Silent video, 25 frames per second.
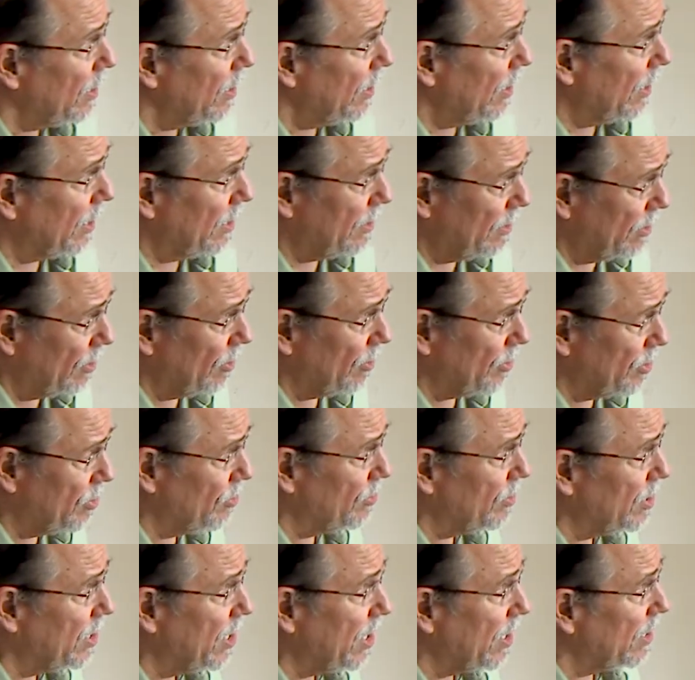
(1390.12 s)
and they're
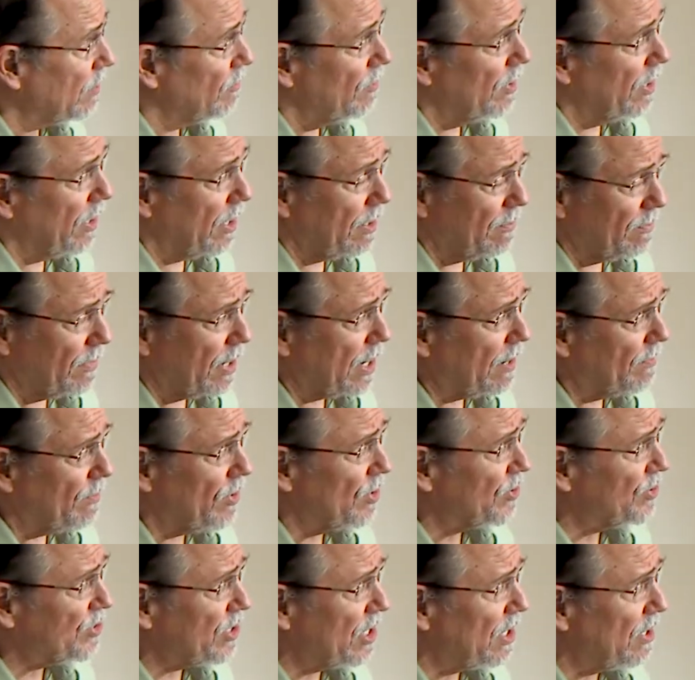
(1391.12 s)
unique. In my
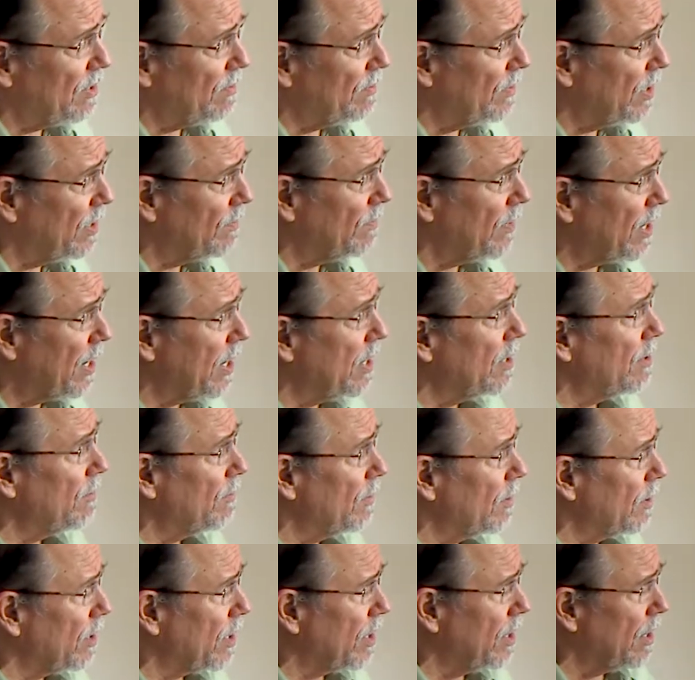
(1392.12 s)
museum, in
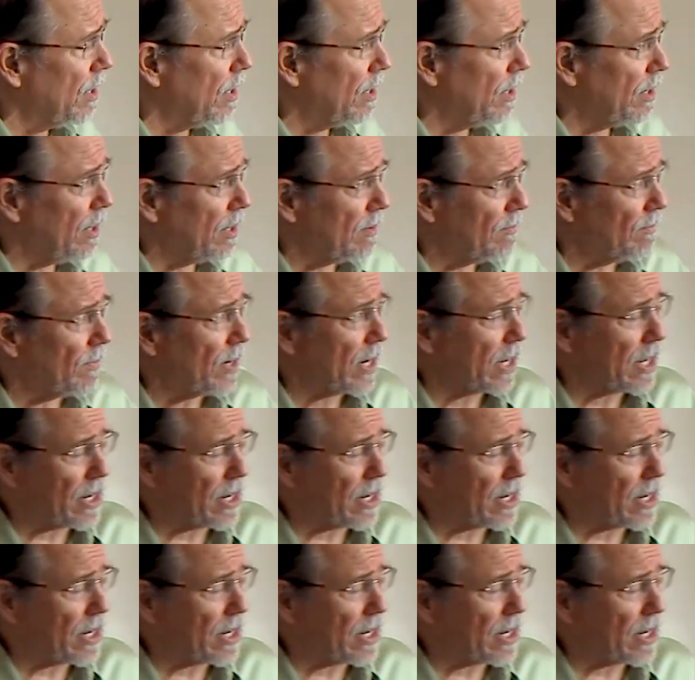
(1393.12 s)
my